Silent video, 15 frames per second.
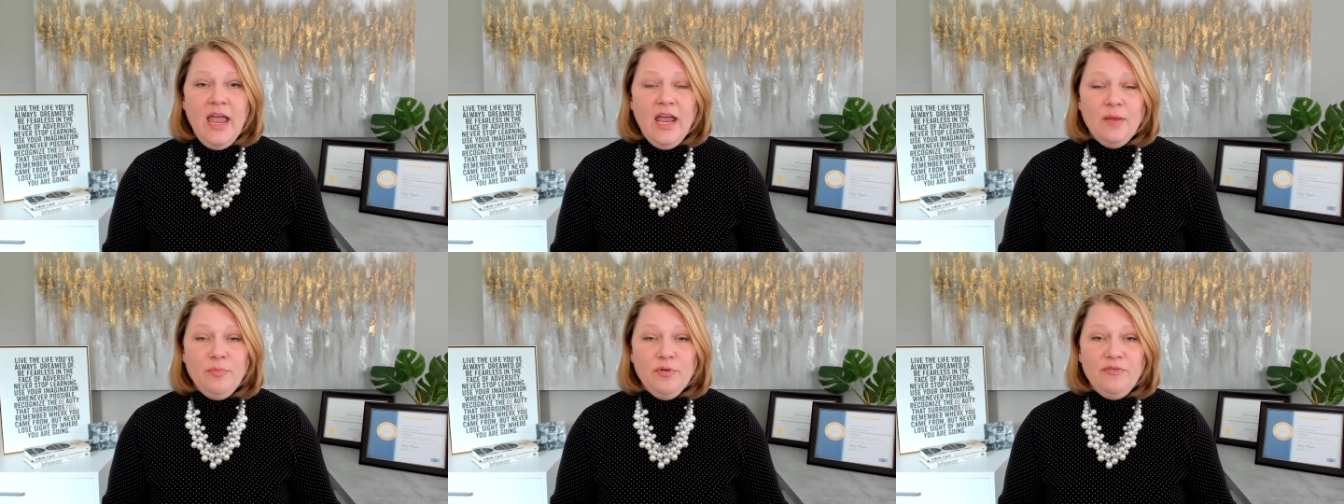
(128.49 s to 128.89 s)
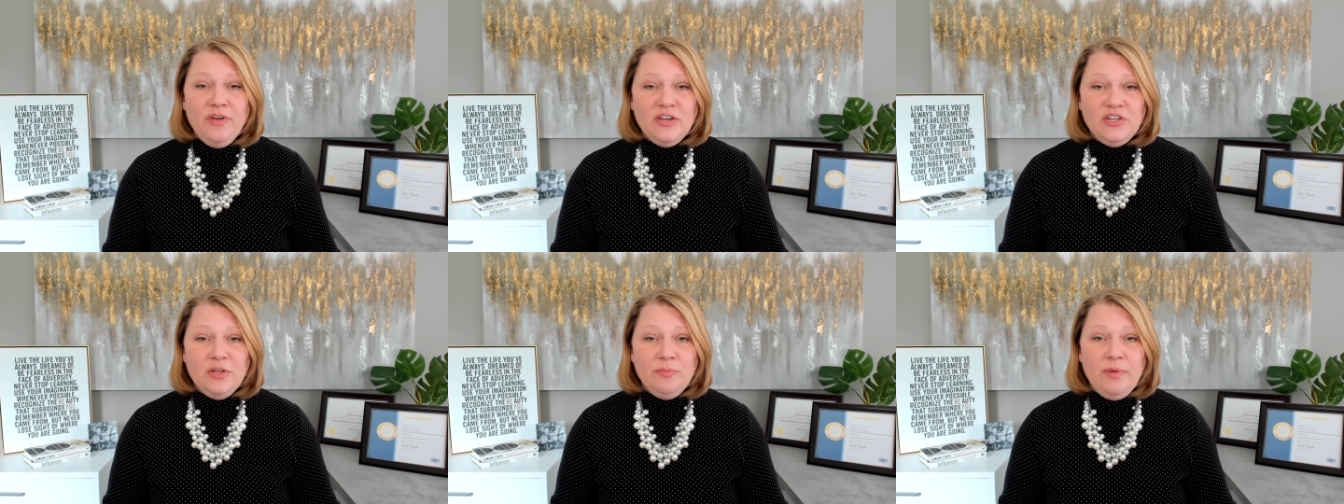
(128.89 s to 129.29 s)
and
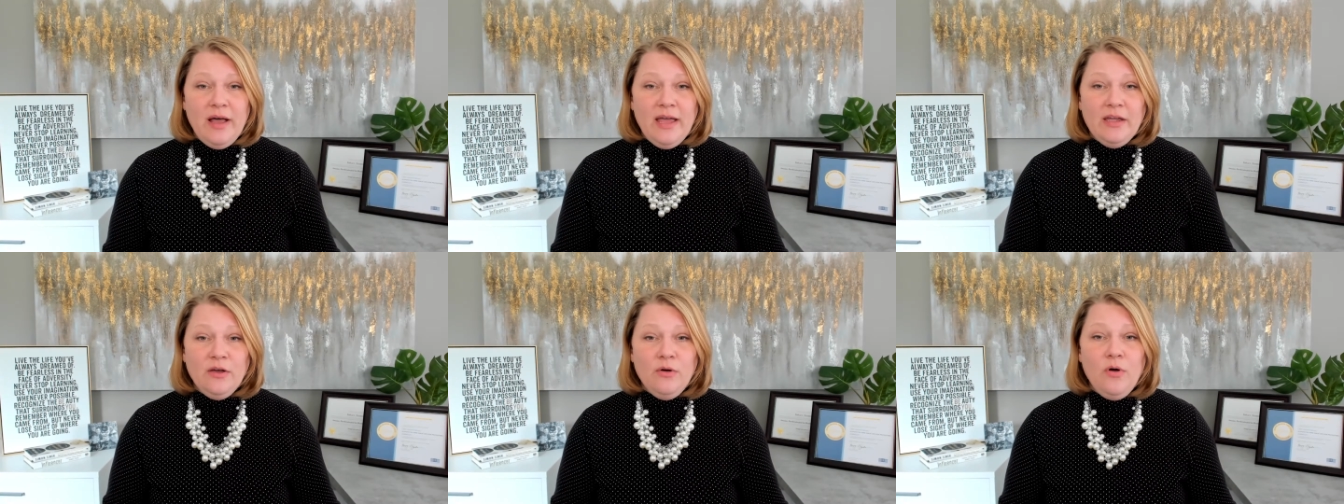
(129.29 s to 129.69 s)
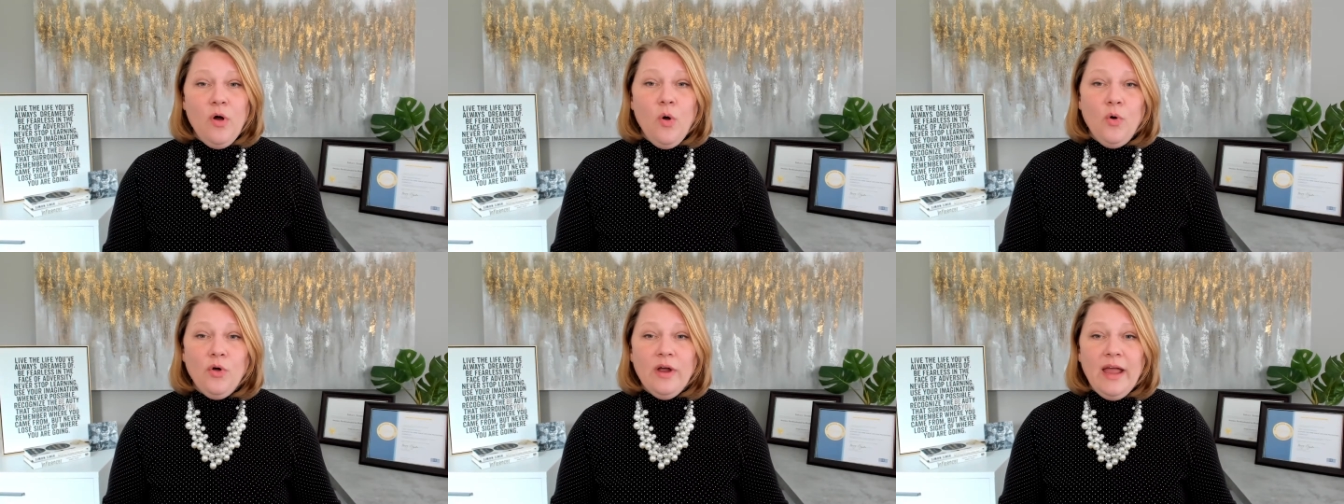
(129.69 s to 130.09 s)
professional bio
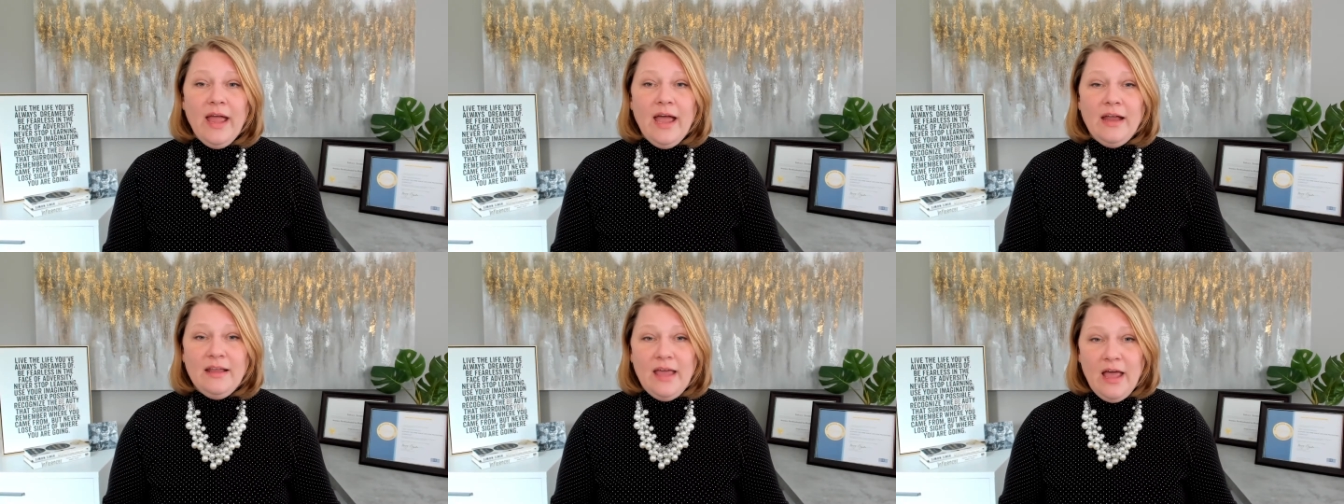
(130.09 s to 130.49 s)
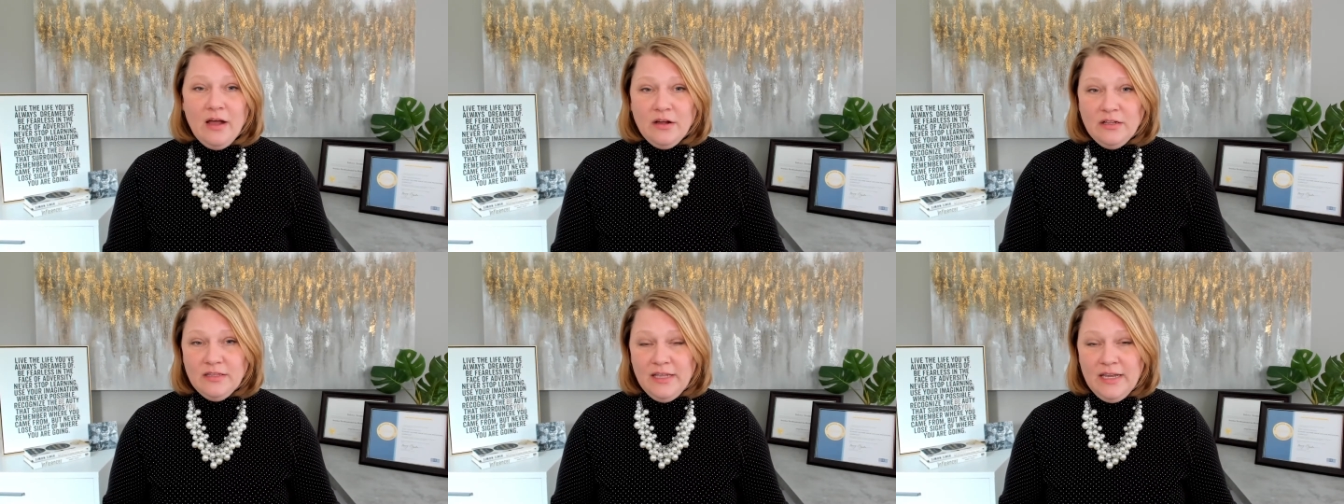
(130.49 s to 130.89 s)
or add
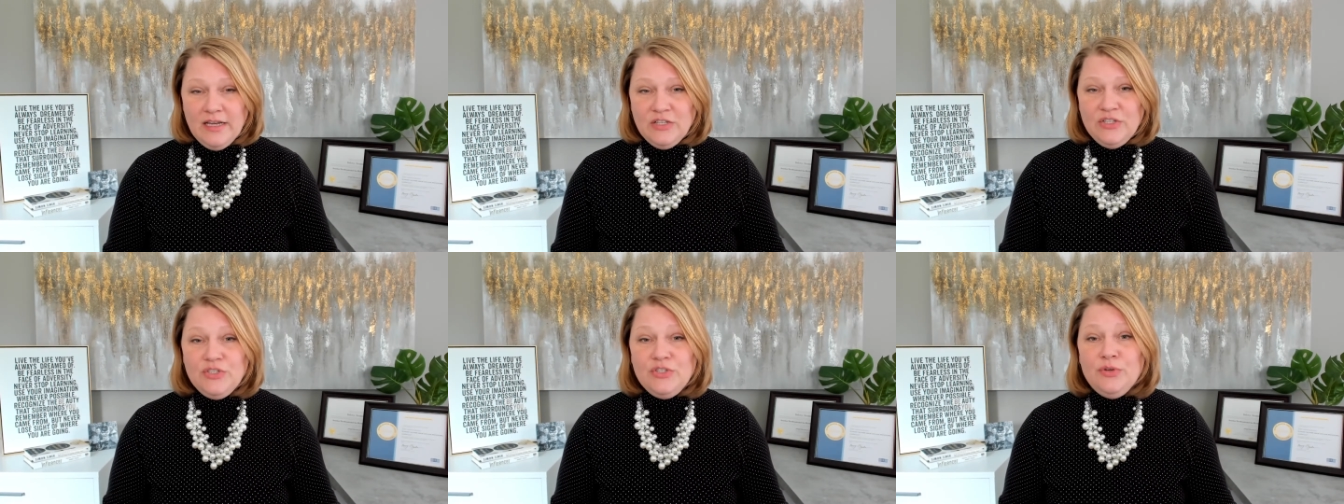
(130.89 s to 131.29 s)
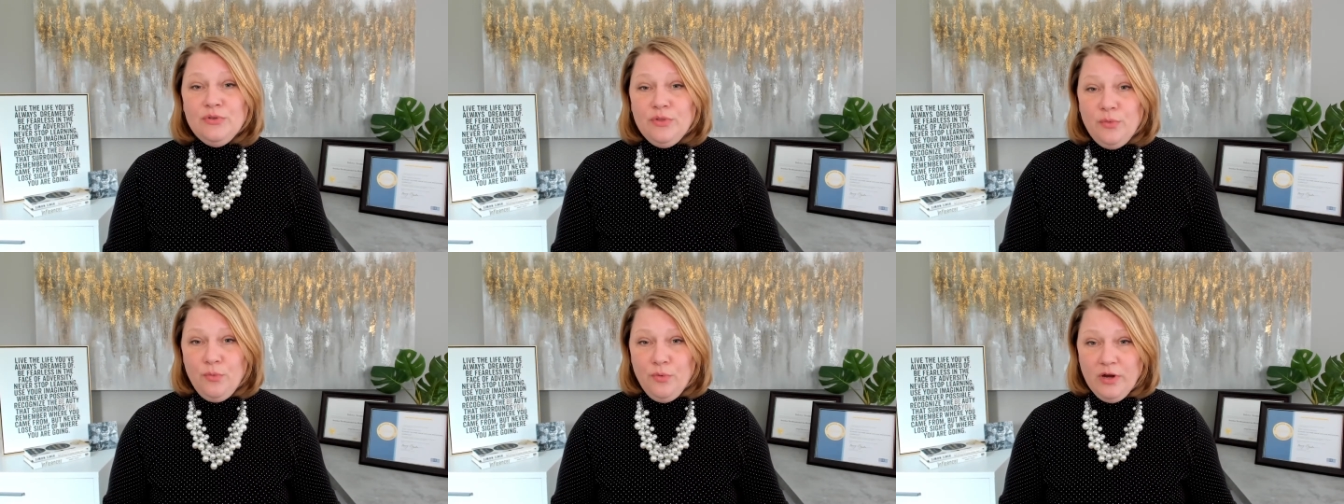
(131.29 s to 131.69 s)
accolades
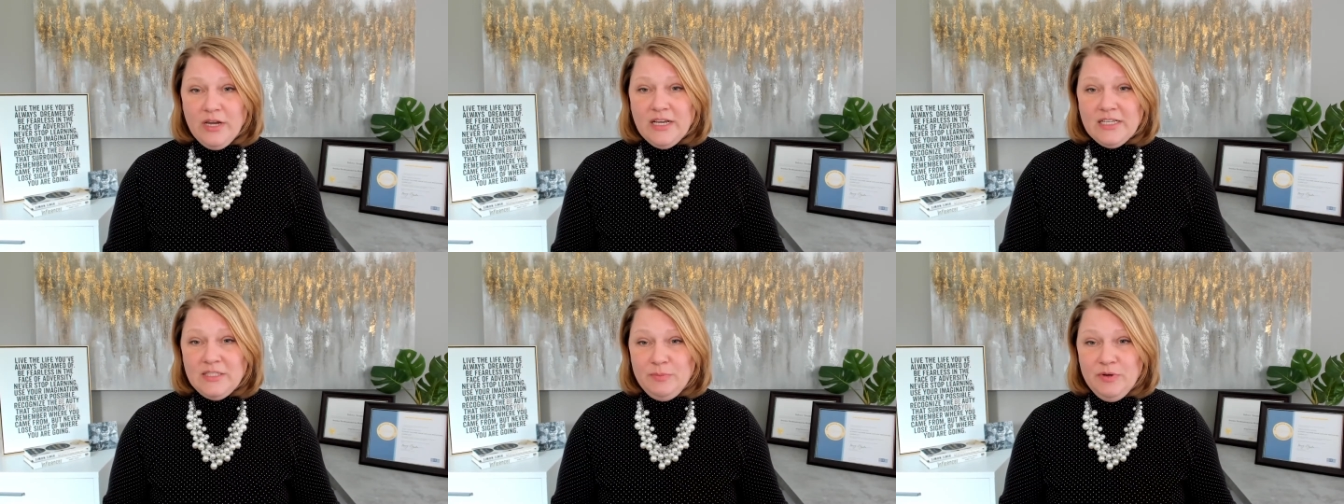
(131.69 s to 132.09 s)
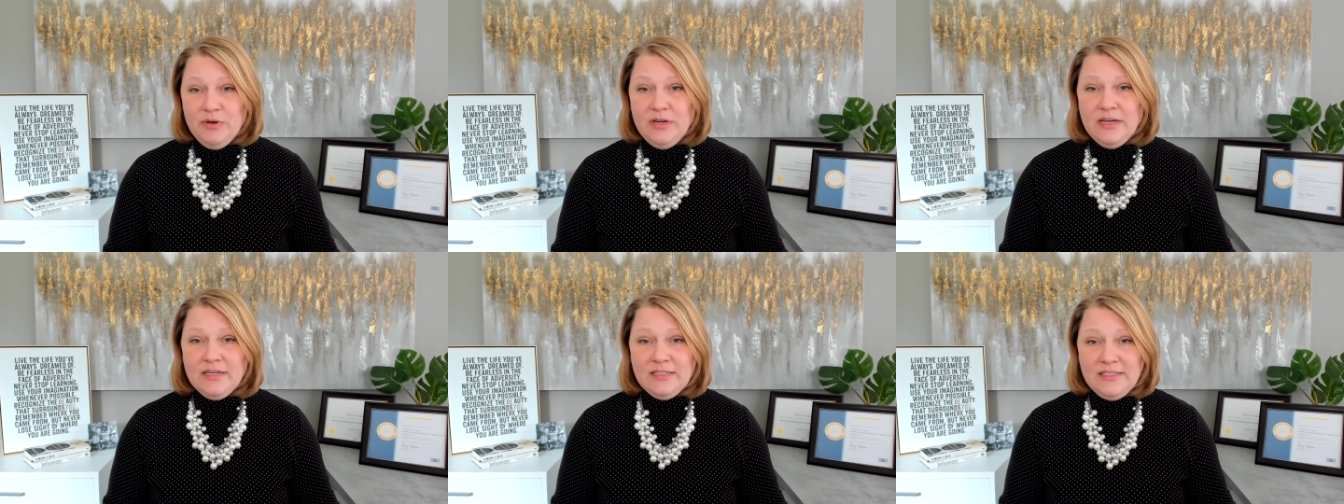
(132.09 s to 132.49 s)
to the work
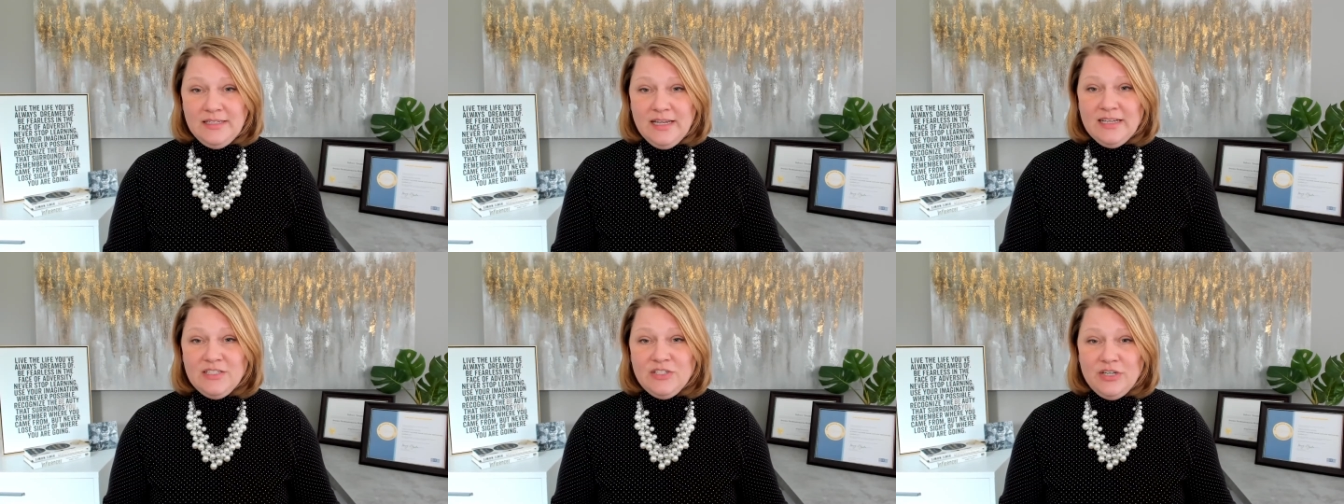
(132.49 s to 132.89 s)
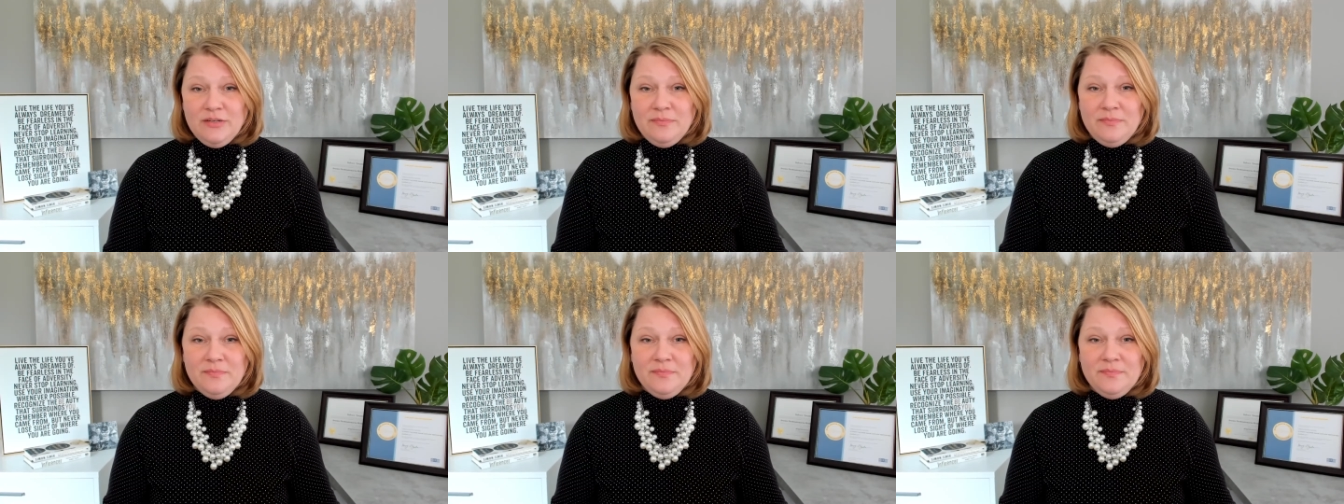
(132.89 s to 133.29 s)
experience
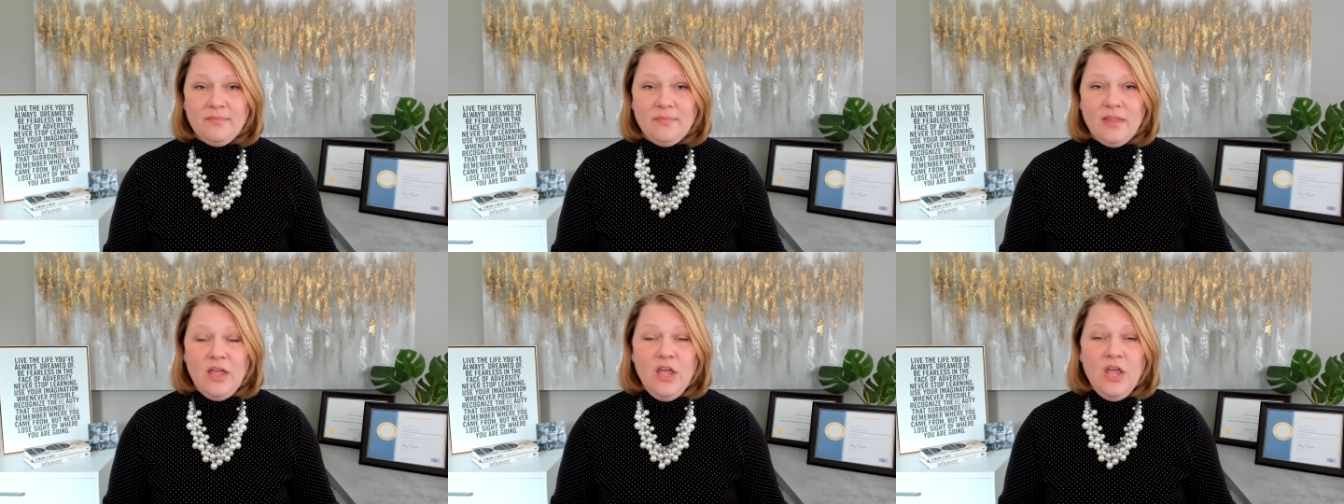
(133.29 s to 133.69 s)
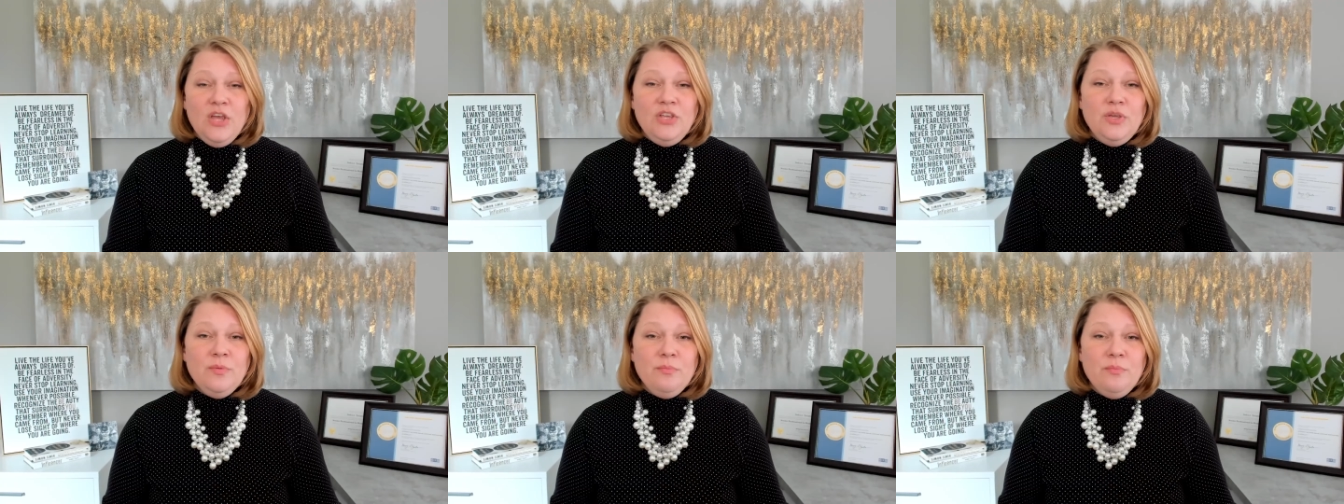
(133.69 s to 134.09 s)
section. You